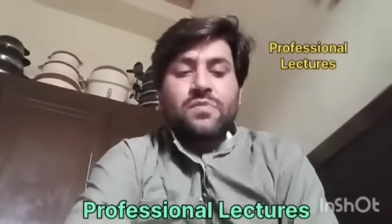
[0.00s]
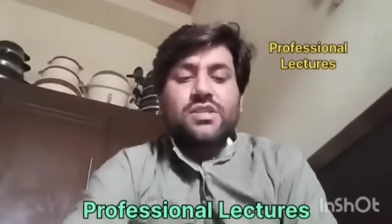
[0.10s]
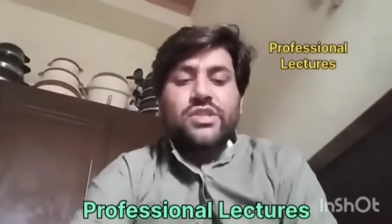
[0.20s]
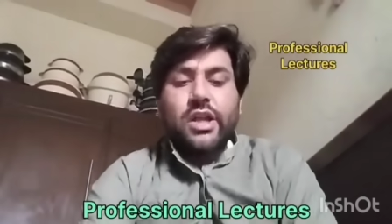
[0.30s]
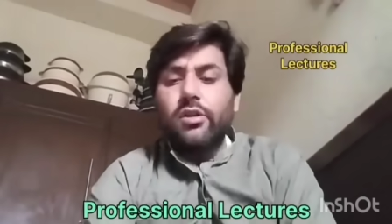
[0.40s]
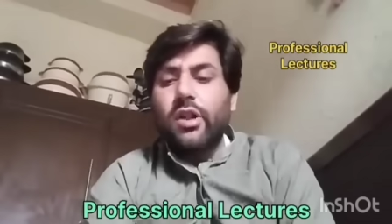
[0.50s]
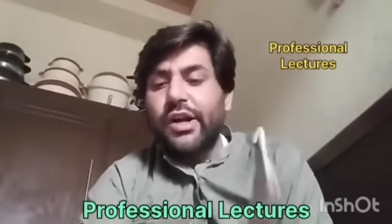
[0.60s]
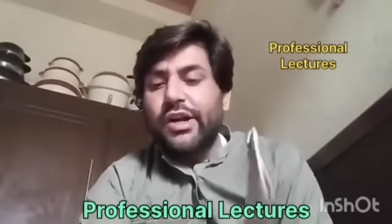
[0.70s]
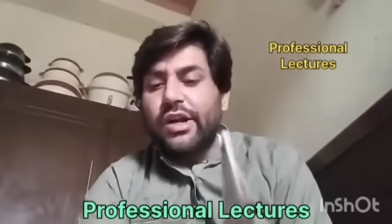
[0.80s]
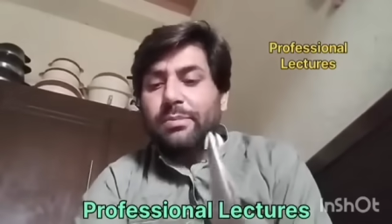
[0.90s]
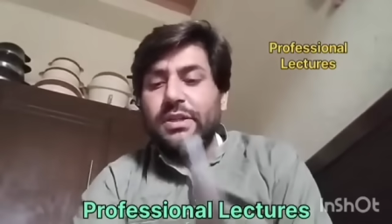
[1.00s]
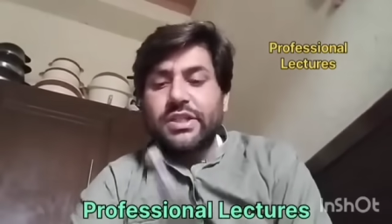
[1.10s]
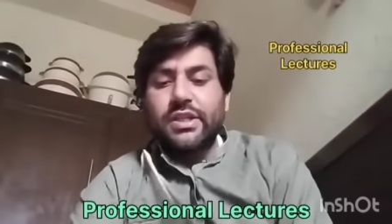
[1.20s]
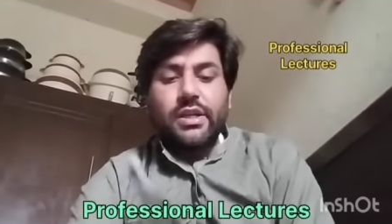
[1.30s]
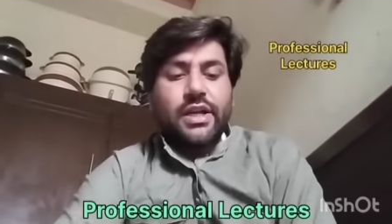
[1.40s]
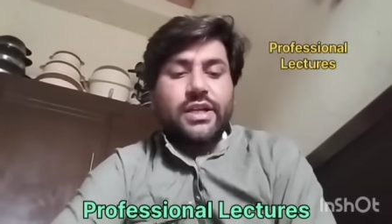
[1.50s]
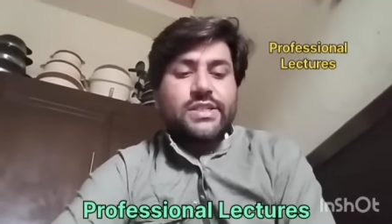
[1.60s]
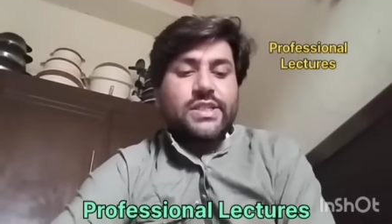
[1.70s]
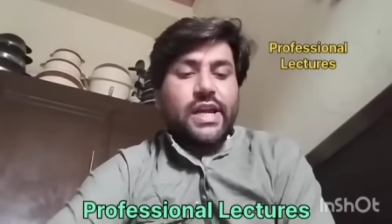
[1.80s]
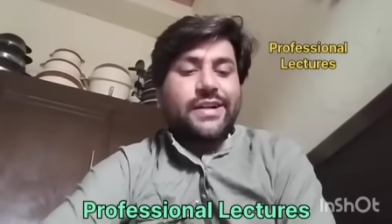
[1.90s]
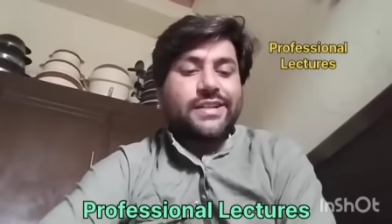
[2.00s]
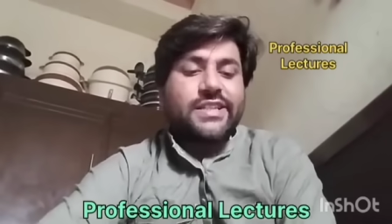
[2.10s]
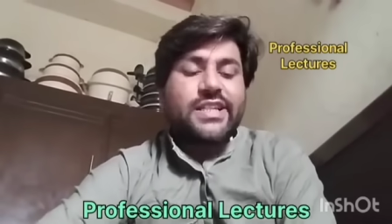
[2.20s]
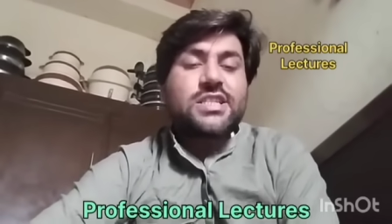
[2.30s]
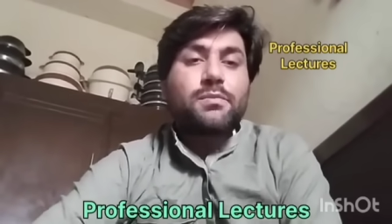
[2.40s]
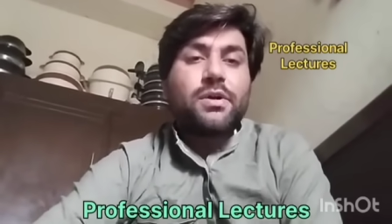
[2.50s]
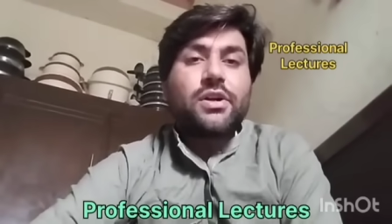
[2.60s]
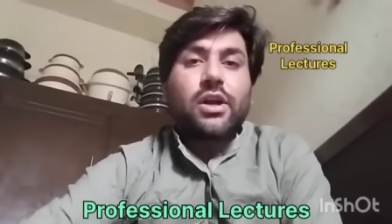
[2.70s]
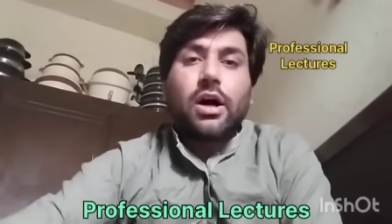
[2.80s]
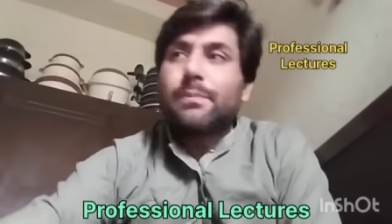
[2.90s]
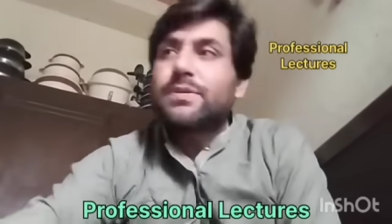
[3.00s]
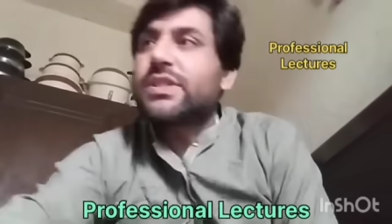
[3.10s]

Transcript: Cellular adaptation, it is the adjustment of